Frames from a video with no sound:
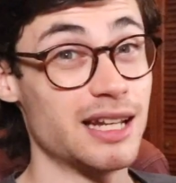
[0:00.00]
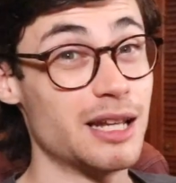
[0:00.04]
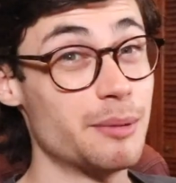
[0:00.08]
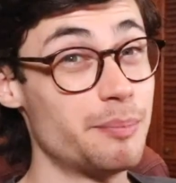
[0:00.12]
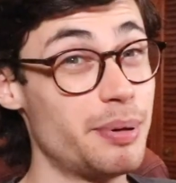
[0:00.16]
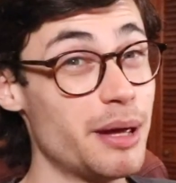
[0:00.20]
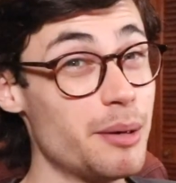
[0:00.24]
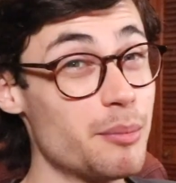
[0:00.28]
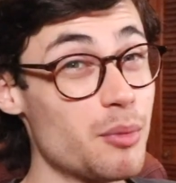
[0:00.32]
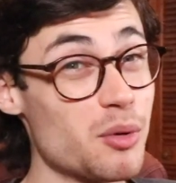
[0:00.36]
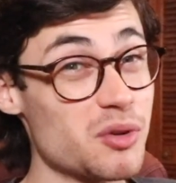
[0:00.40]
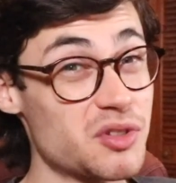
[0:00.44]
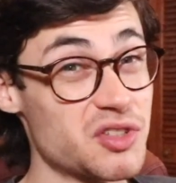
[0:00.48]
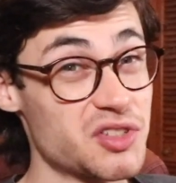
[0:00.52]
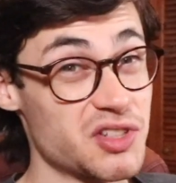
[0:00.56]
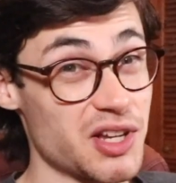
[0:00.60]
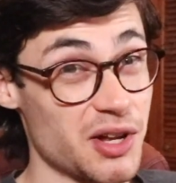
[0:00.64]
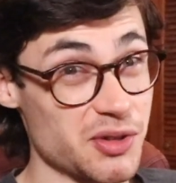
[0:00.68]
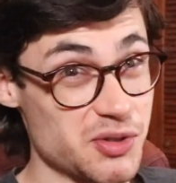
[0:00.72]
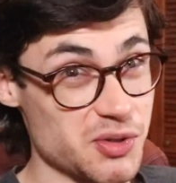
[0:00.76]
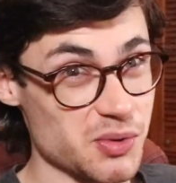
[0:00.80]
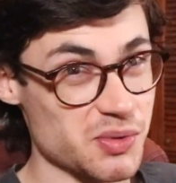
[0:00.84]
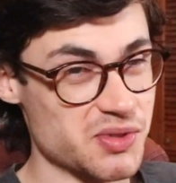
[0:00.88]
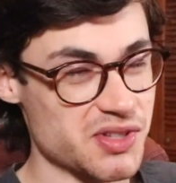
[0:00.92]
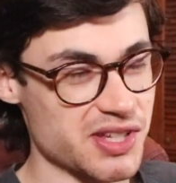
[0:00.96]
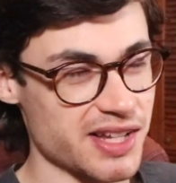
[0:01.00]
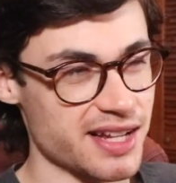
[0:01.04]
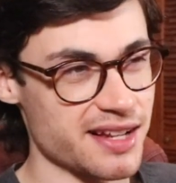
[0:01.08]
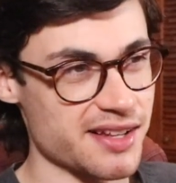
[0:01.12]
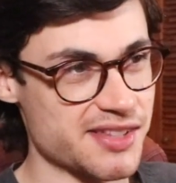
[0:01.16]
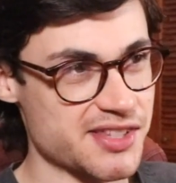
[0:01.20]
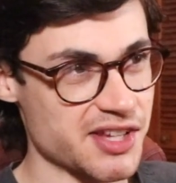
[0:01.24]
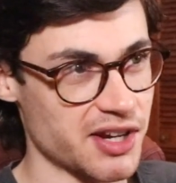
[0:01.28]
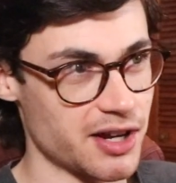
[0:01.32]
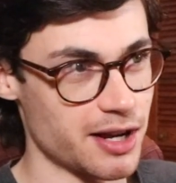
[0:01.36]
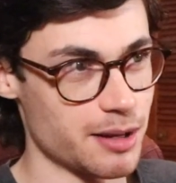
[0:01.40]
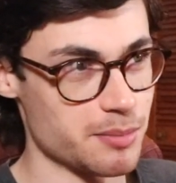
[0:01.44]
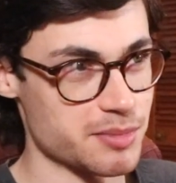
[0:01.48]
And a bit more subtlety at
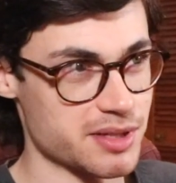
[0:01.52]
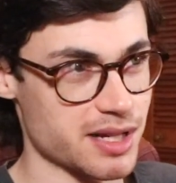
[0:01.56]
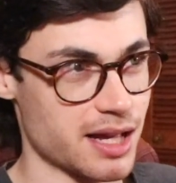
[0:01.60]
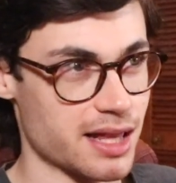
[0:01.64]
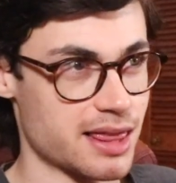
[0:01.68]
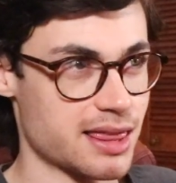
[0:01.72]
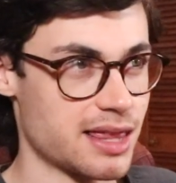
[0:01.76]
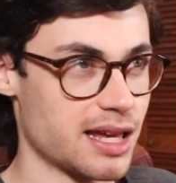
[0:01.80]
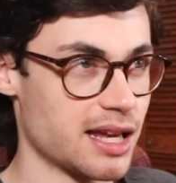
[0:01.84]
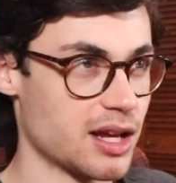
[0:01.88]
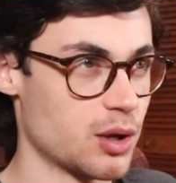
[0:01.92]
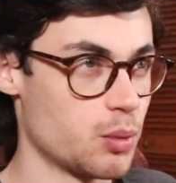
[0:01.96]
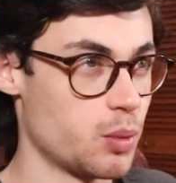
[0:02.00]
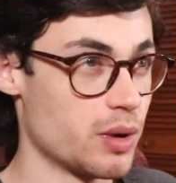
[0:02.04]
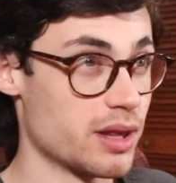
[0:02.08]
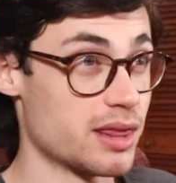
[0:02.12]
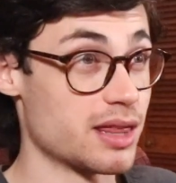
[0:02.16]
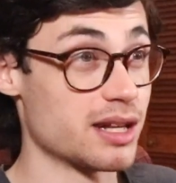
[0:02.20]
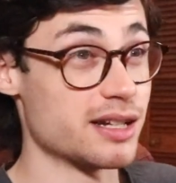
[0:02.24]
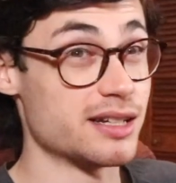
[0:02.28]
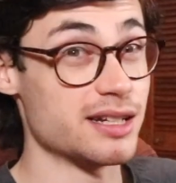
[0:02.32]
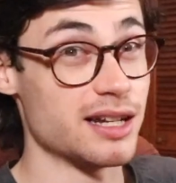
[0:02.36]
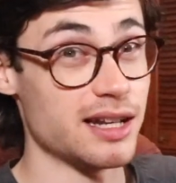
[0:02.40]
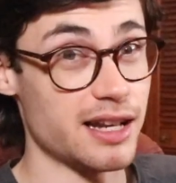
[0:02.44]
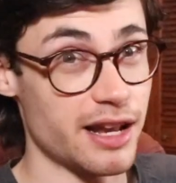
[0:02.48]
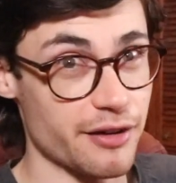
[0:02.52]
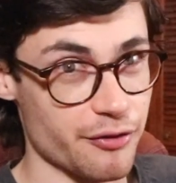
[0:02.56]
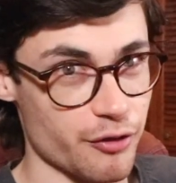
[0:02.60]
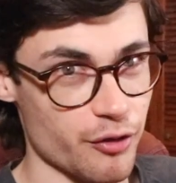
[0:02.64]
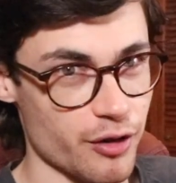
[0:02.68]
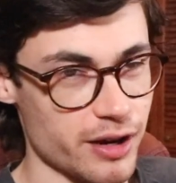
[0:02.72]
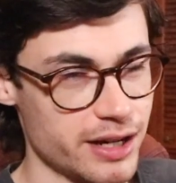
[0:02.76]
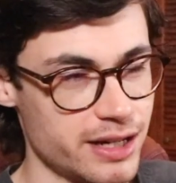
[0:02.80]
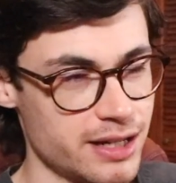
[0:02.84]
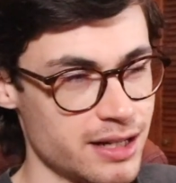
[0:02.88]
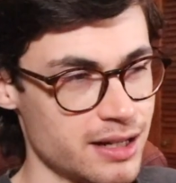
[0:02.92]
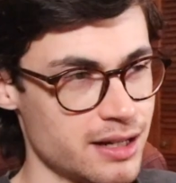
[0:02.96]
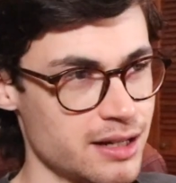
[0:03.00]
times, I think, with the
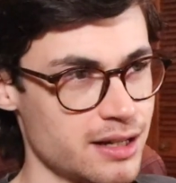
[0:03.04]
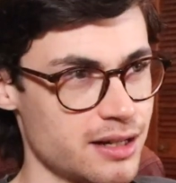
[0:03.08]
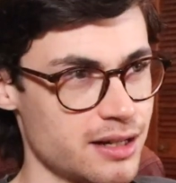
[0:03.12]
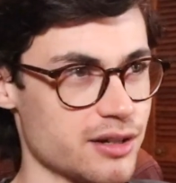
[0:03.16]
delivery.